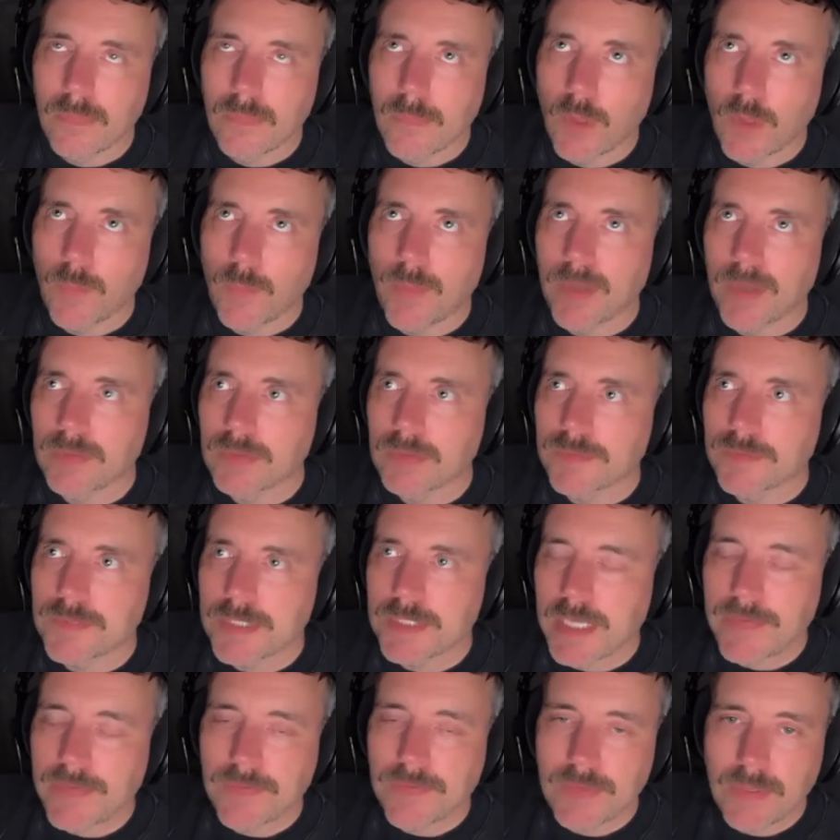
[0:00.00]
amount of
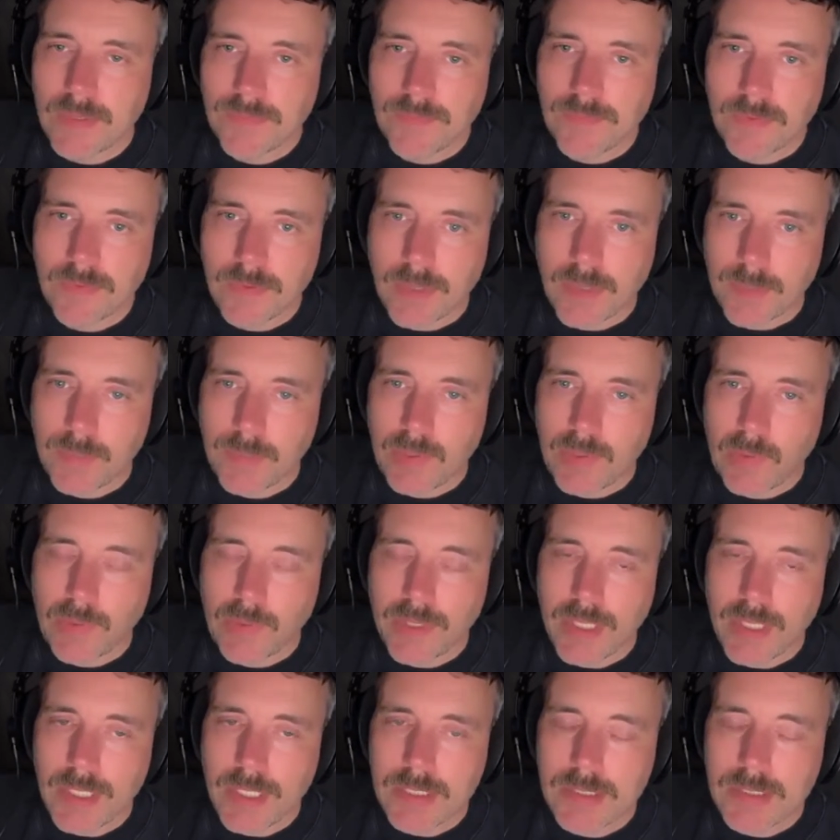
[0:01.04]
safety for
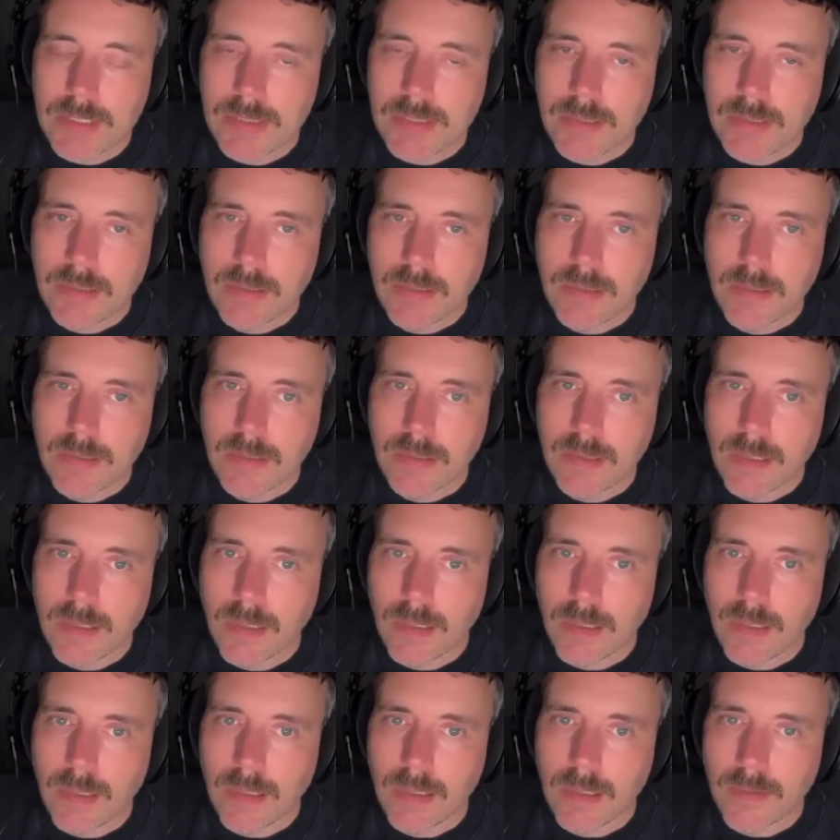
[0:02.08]
employees,
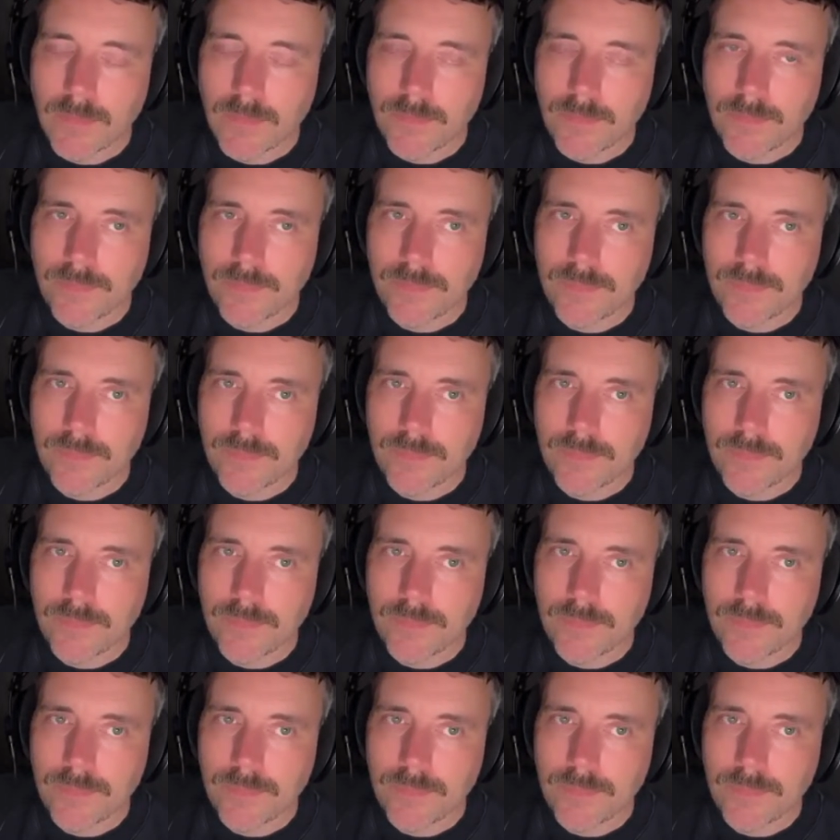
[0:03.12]
um,